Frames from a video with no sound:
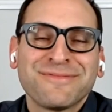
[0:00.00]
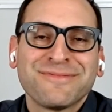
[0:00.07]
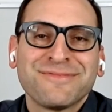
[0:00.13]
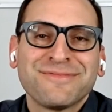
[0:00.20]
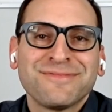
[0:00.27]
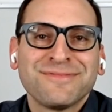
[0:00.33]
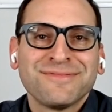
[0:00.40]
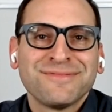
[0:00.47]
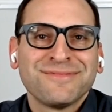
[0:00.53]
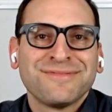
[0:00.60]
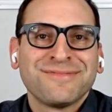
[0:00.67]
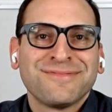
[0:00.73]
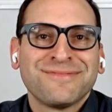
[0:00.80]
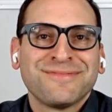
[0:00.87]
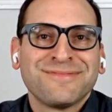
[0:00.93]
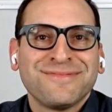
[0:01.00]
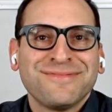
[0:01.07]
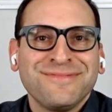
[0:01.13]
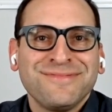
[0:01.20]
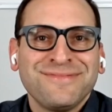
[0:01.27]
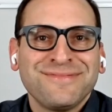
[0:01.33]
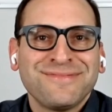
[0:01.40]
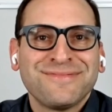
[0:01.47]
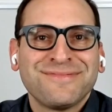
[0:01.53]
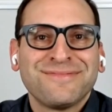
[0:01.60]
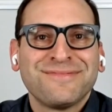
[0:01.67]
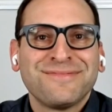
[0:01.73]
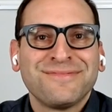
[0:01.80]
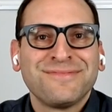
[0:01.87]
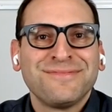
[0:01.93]

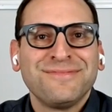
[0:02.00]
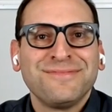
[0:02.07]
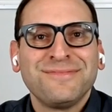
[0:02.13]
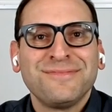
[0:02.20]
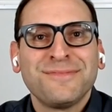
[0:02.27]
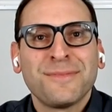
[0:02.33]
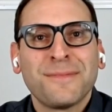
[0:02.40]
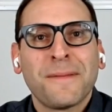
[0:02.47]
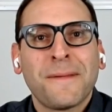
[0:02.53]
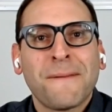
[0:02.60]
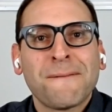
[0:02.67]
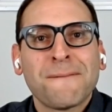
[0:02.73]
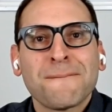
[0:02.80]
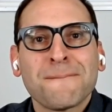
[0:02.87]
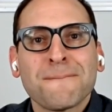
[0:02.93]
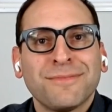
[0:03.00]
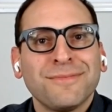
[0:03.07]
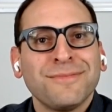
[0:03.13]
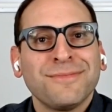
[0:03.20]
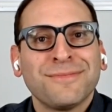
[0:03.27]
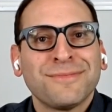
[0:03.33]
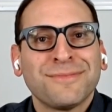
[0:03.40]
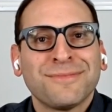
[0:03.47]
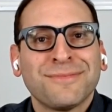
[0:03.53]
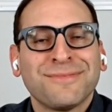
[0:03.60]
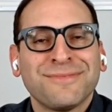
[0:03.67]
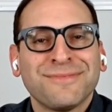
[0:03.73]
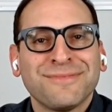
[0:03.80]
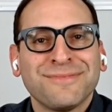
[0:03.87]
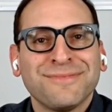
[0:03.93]

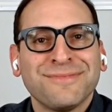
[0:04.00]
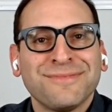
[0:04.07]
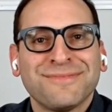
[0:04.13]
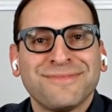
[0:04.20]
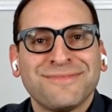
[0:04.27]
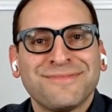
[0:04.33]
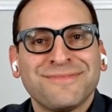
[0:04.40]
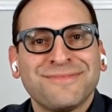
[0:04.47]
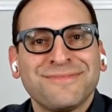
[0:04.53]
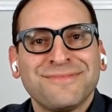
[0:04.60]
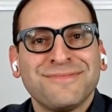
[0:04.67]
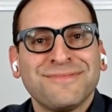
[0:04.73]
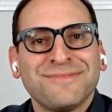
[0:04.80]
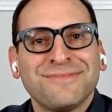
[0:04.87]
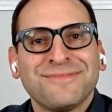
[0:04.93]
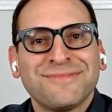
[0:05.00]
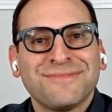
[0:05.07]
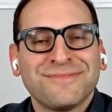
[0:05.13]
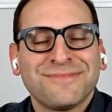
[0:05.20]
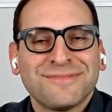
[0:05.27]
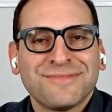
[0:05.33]
[no speech]